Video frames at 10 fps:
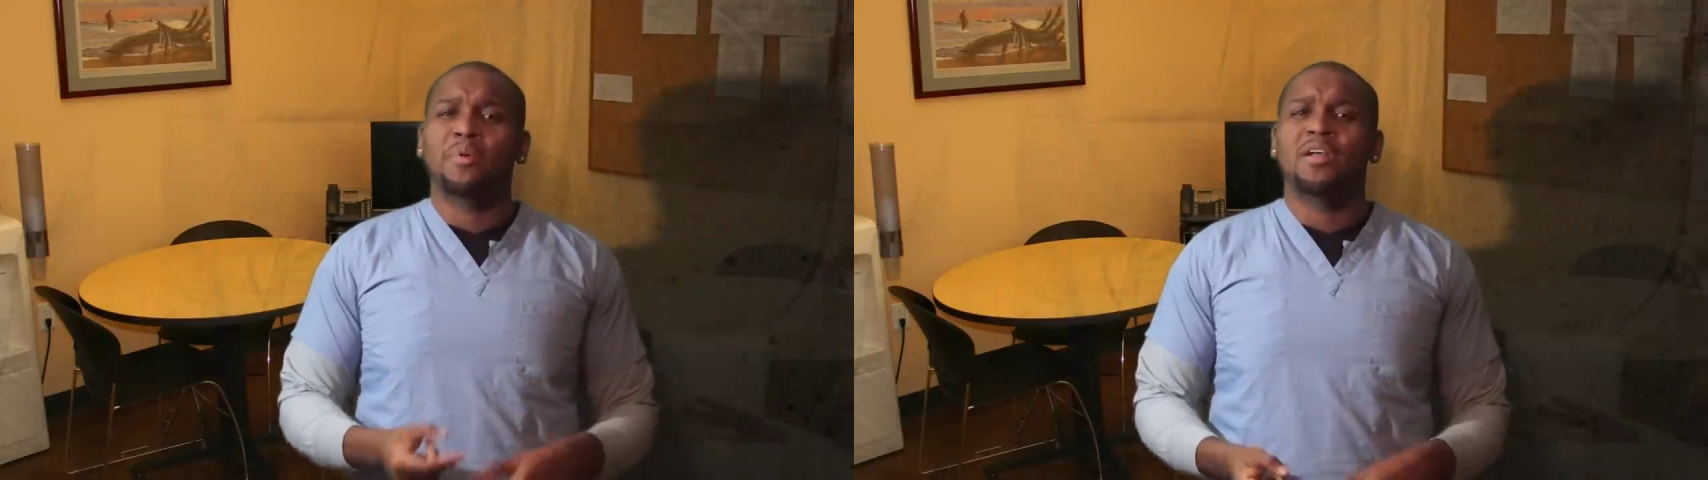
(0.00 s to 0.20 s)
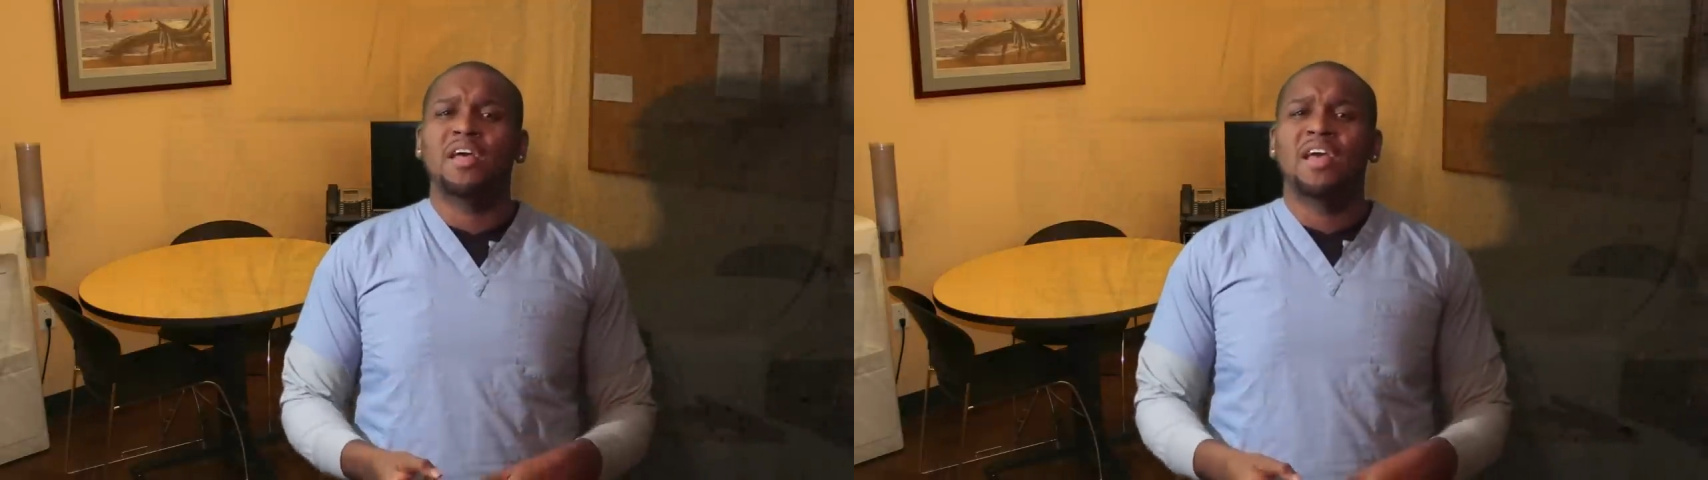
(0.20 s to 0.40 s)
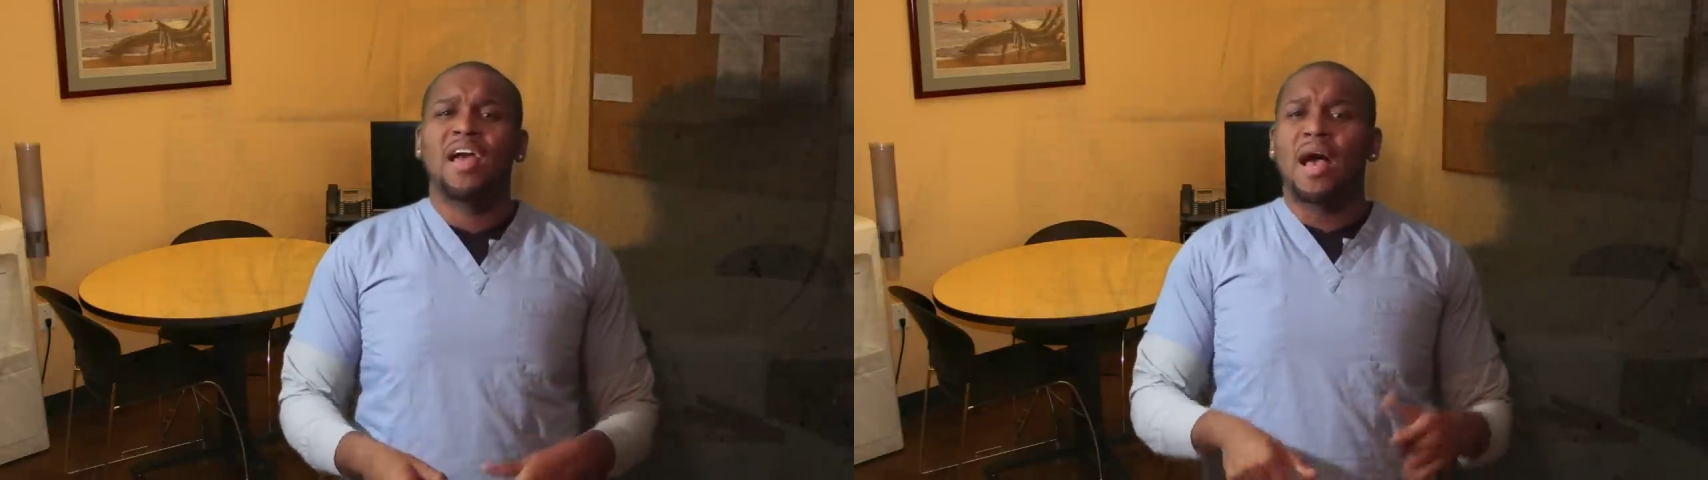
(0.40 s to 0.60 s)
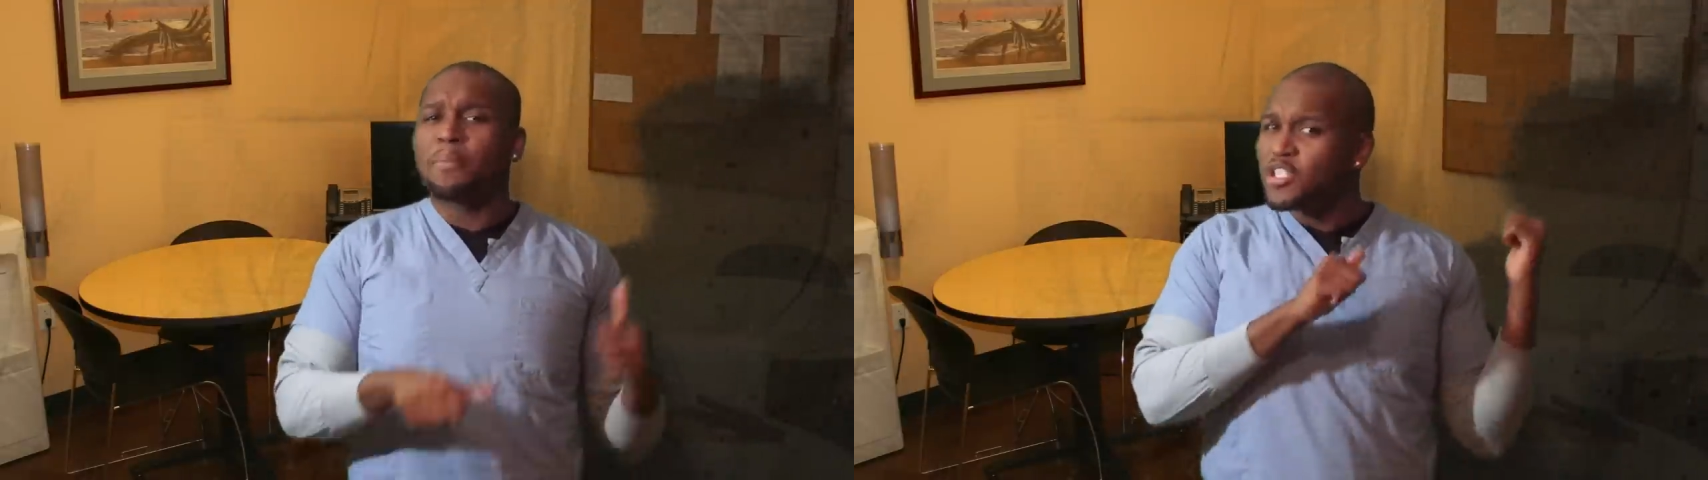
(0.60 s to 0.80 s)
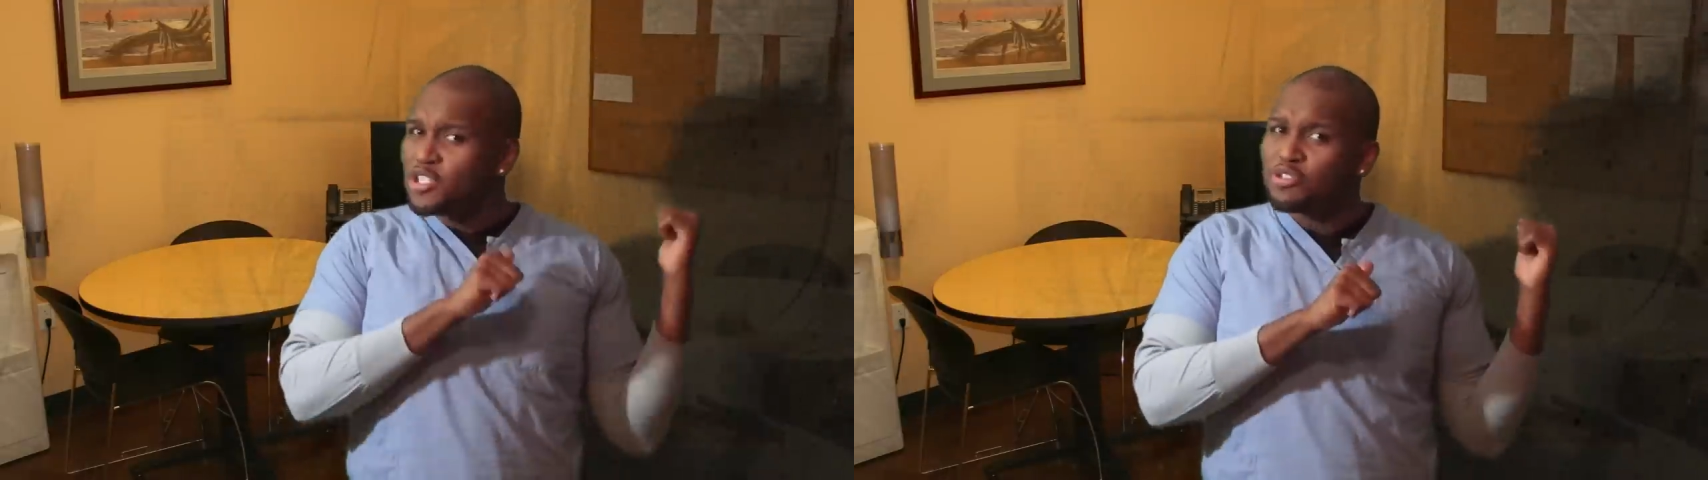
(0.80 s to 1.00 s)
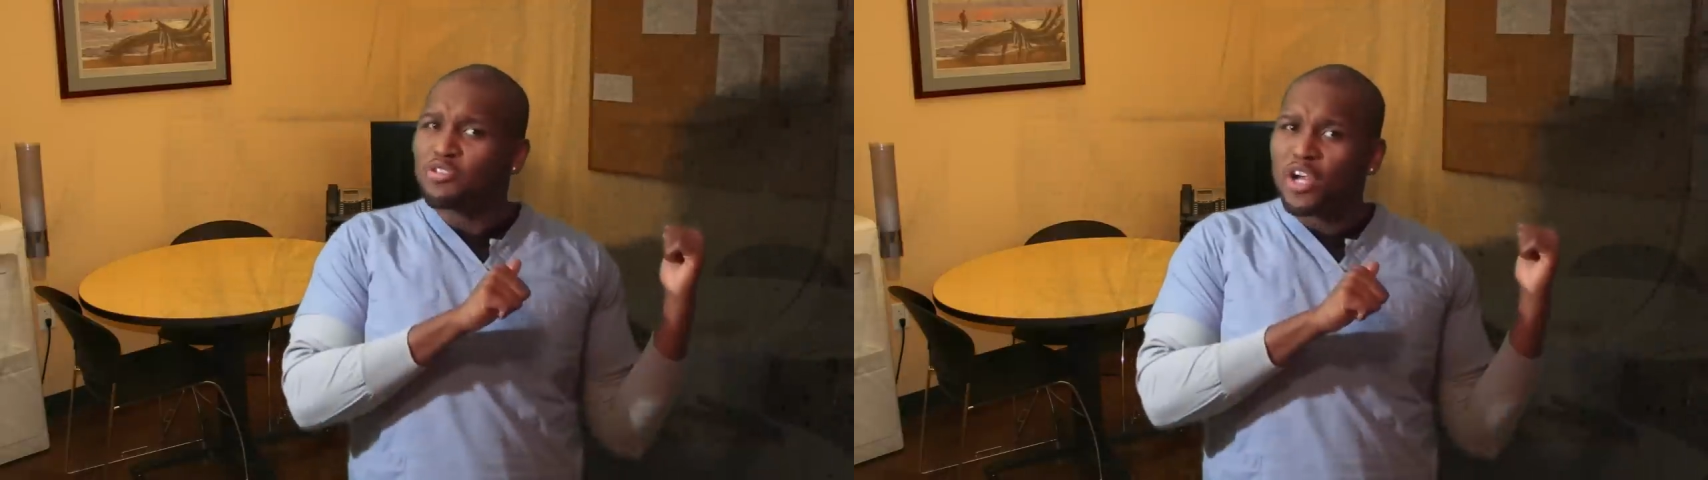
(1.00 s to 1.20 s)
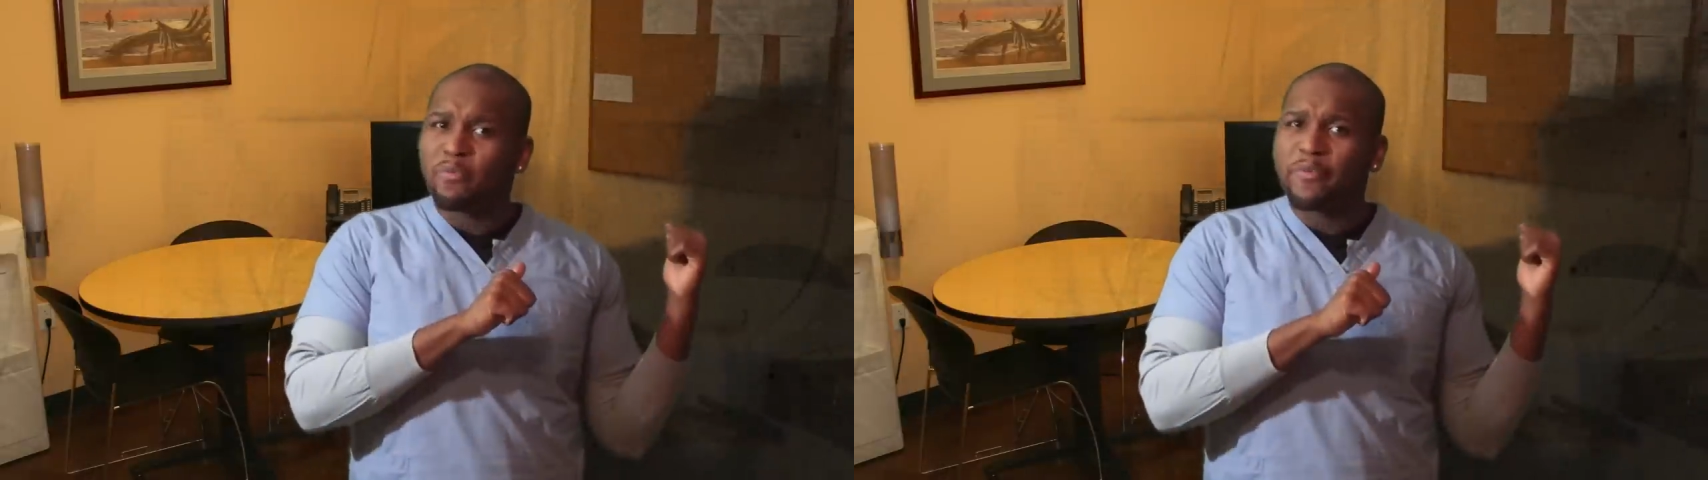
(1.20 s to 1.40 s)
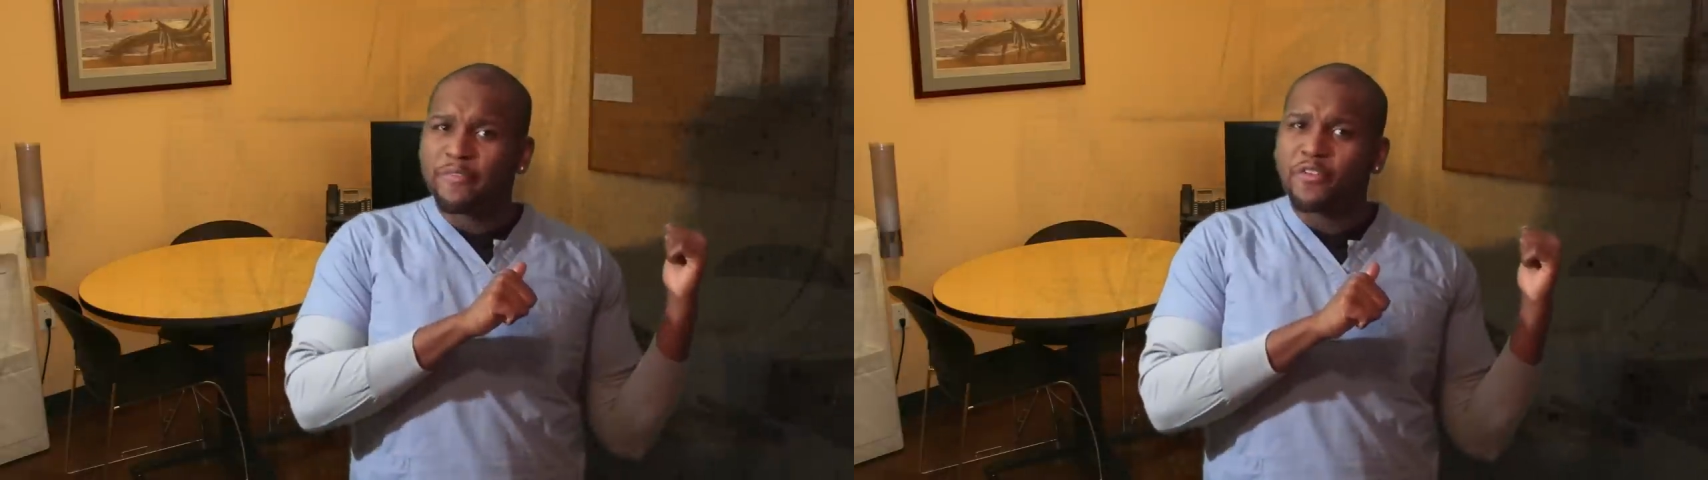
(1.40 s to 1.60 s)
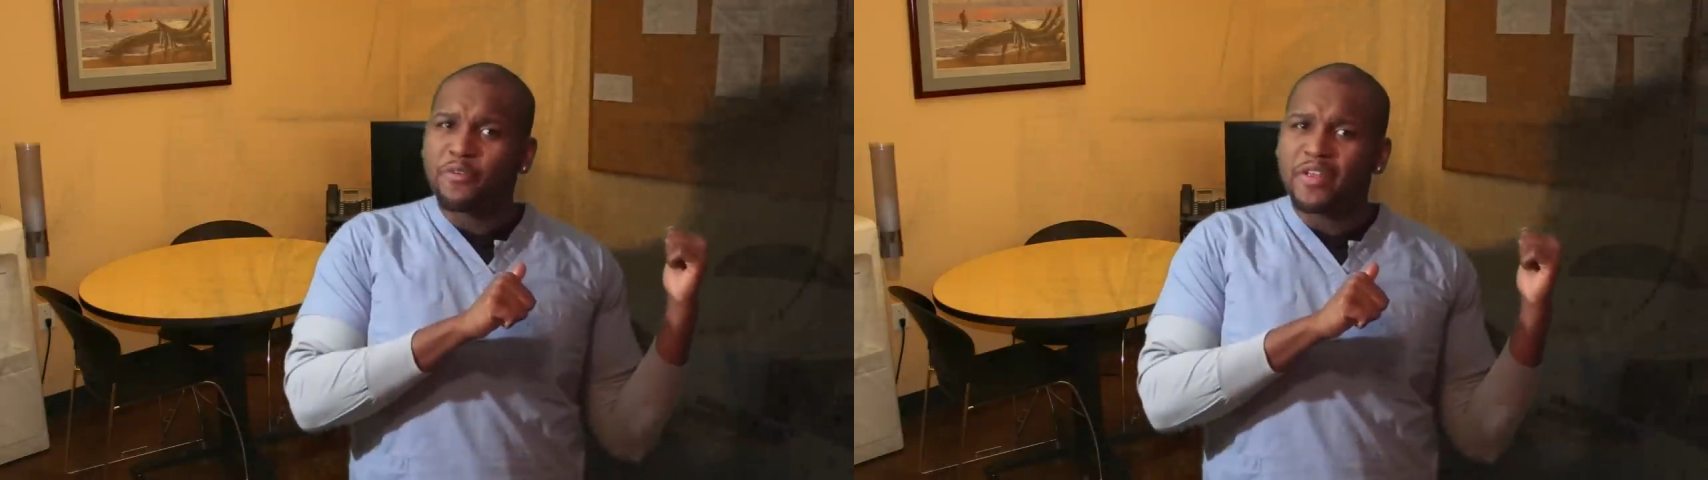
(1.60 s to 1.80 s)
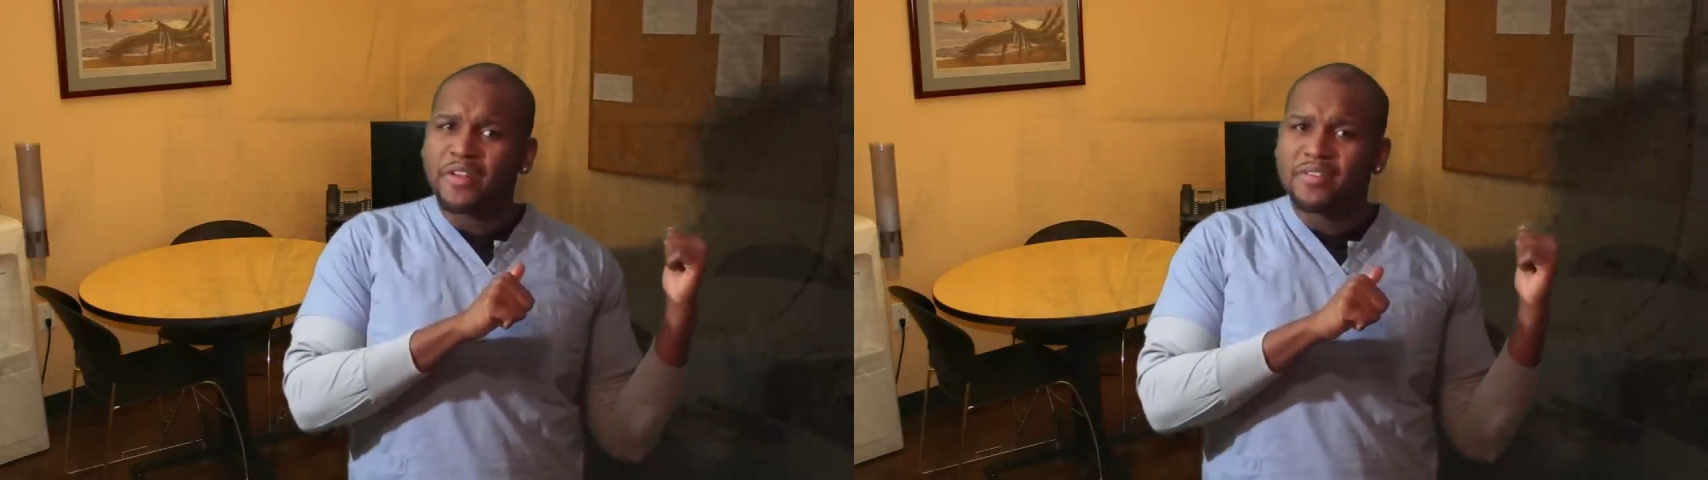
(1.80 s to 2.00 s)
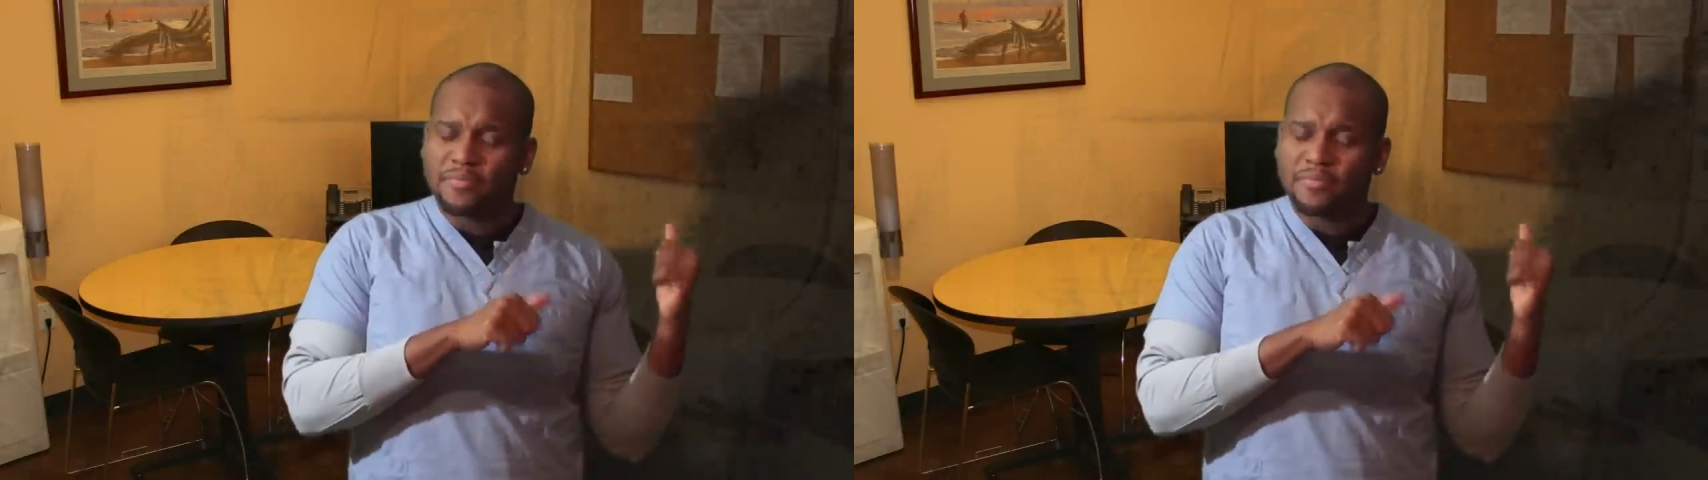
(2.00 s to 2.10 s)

but I'm gonna need you to come review it.